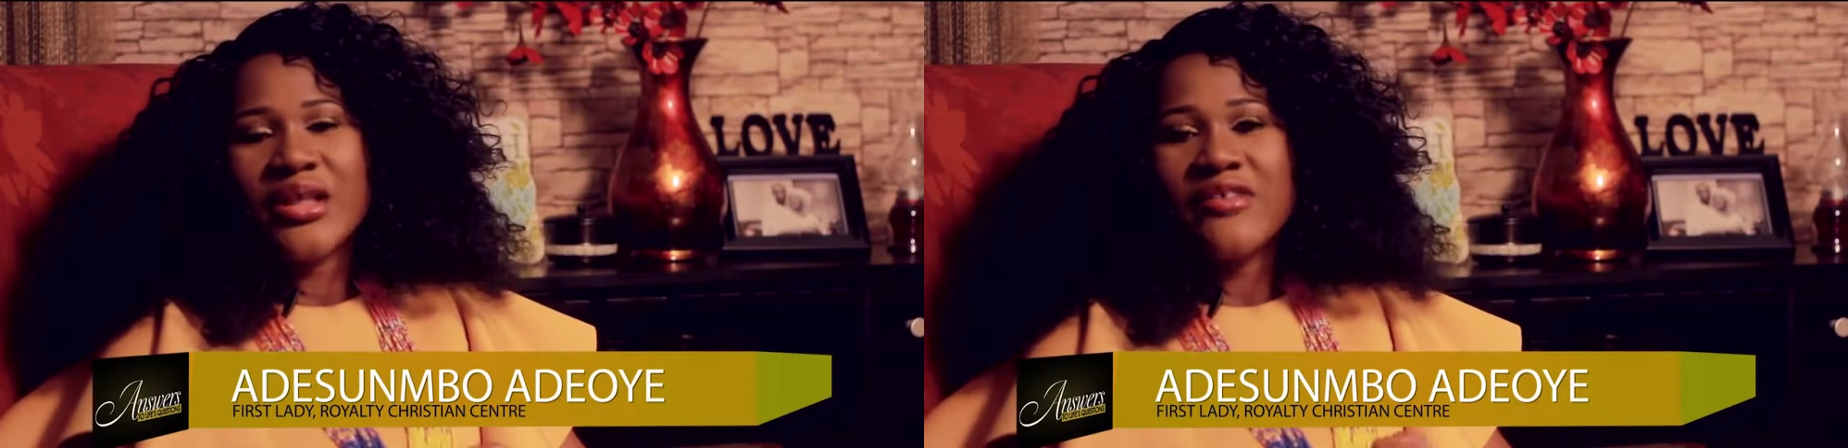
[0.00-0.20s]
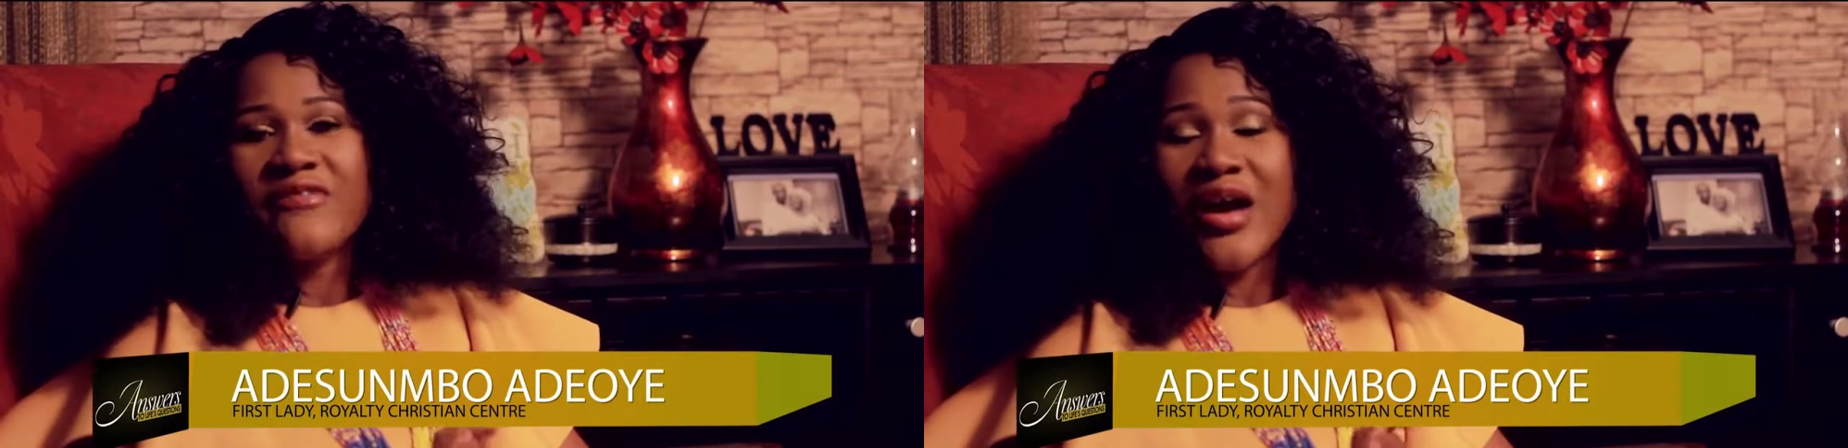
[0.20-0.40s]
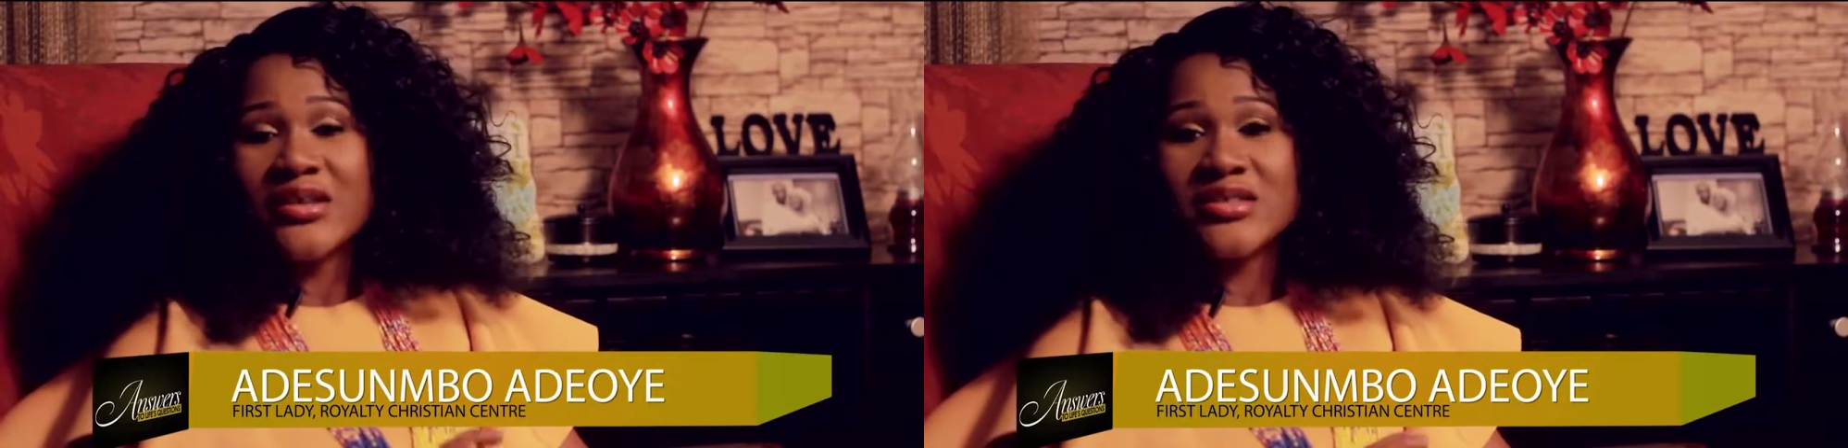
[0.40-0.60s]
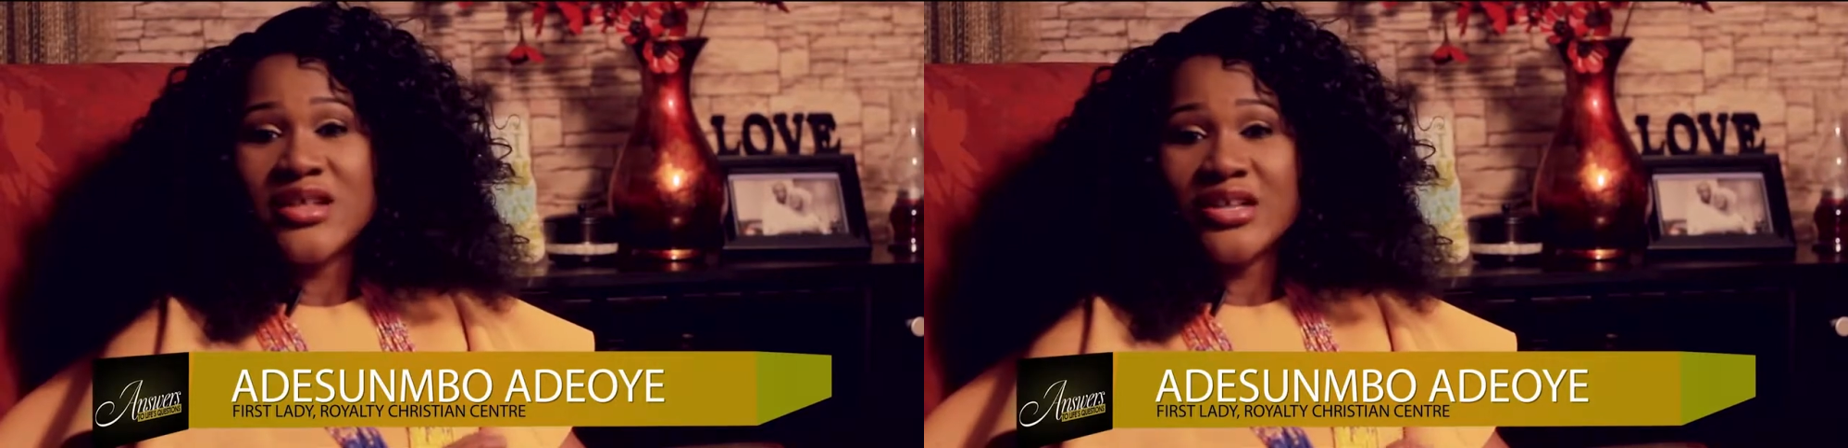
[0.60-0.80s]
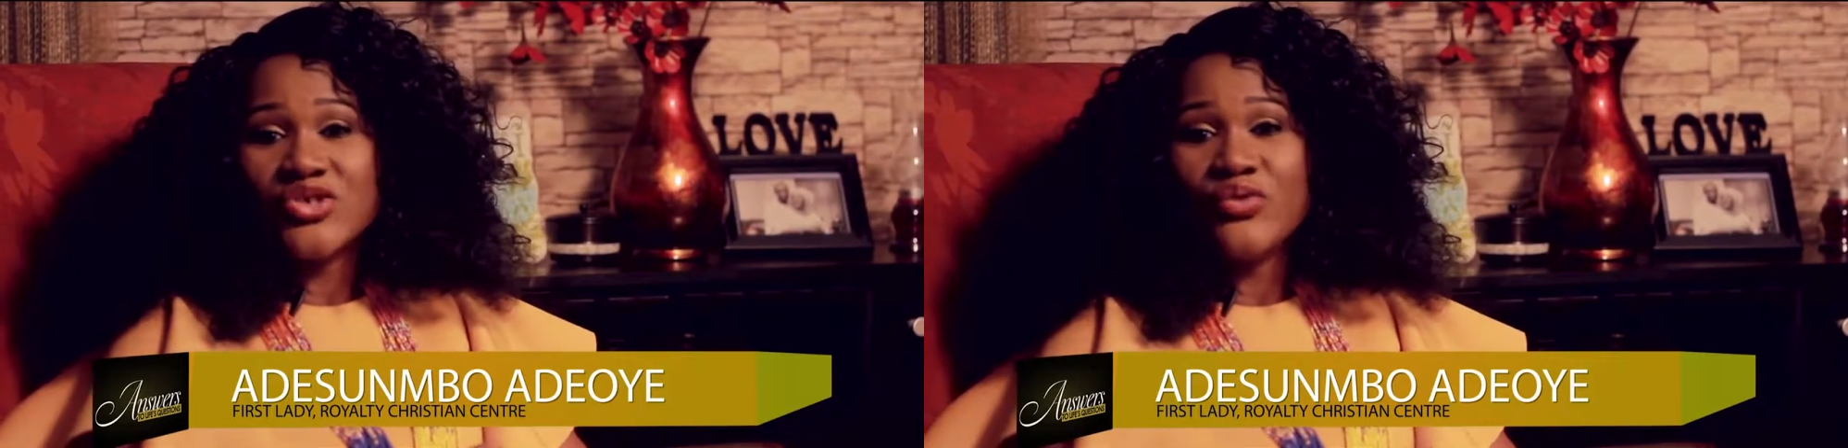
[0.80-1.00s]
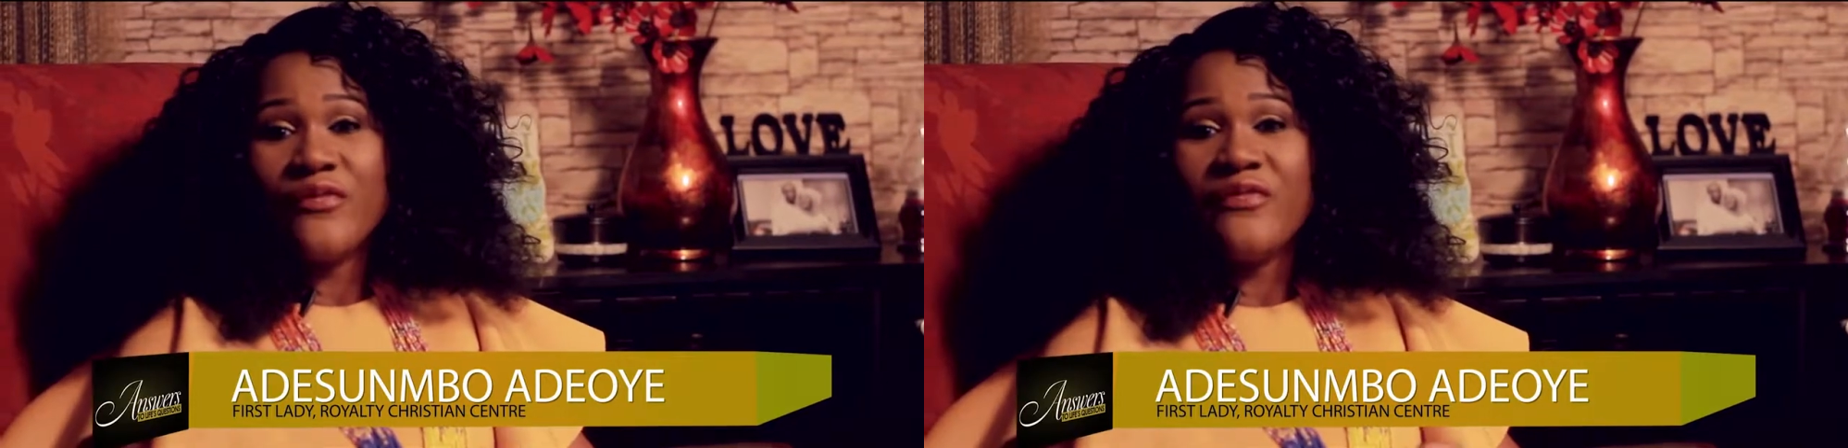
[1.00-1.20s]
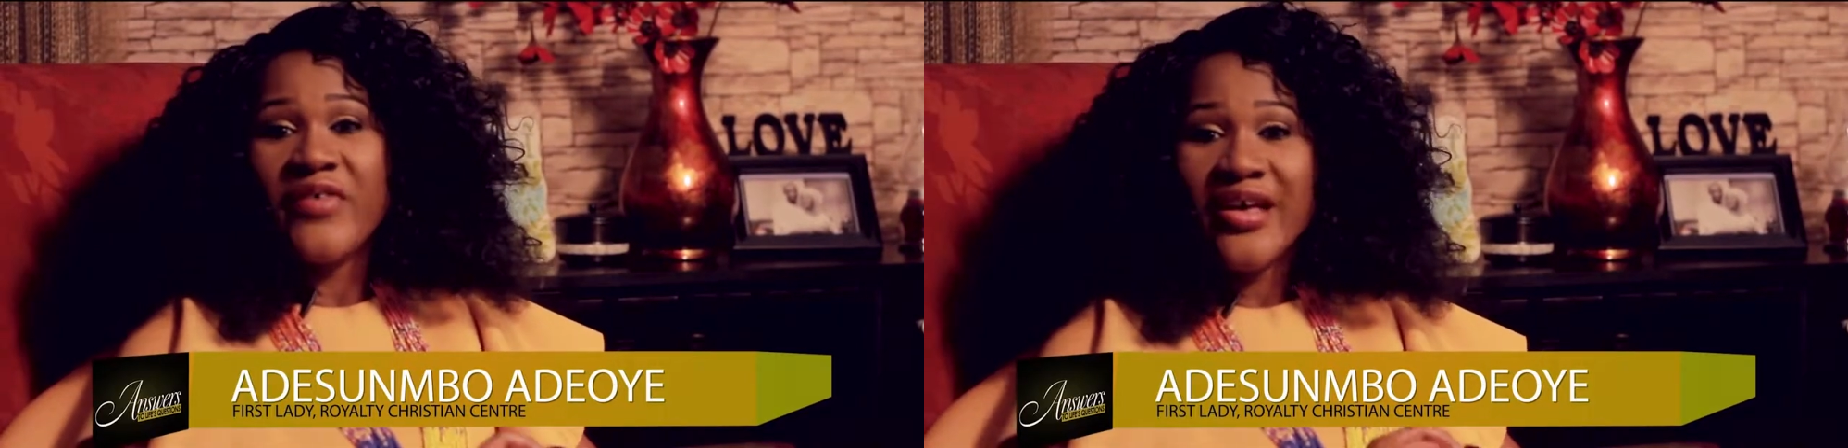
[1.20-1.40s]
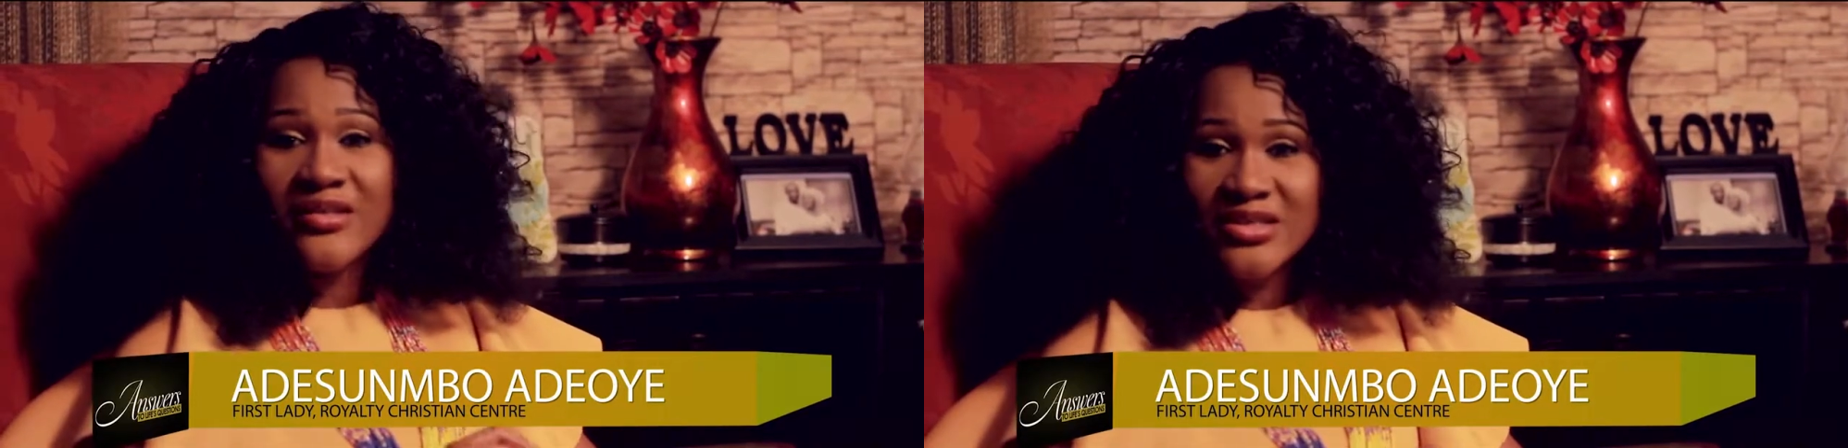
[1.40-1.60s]
the fact that you
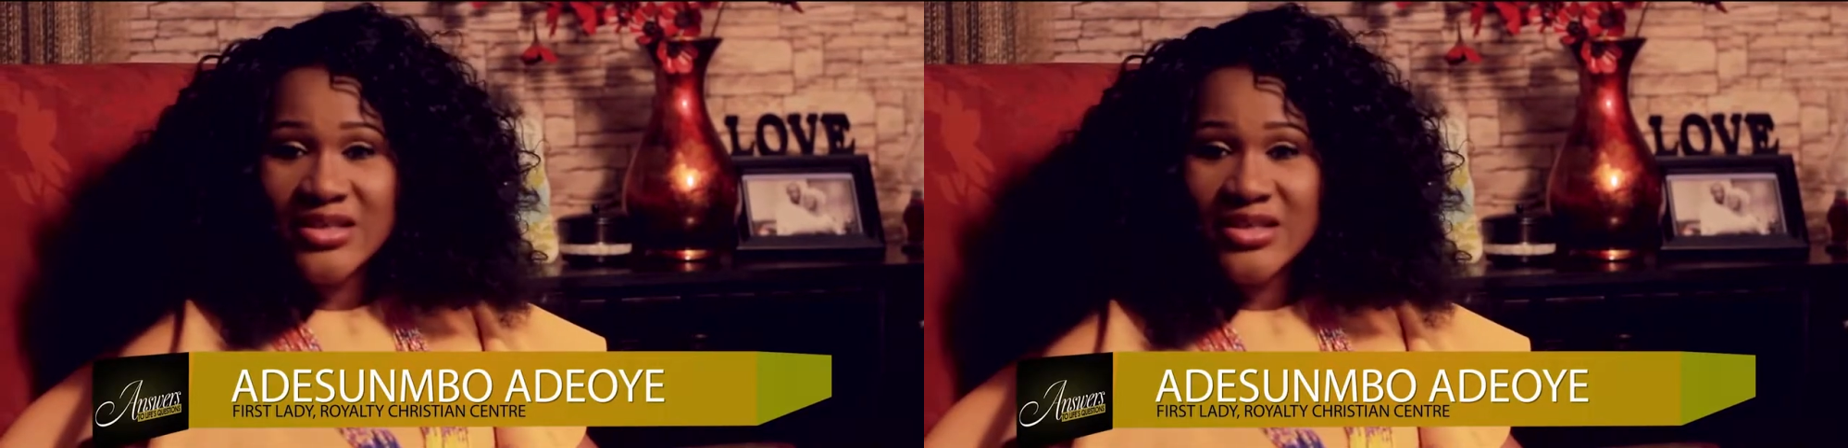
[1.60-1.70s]
failed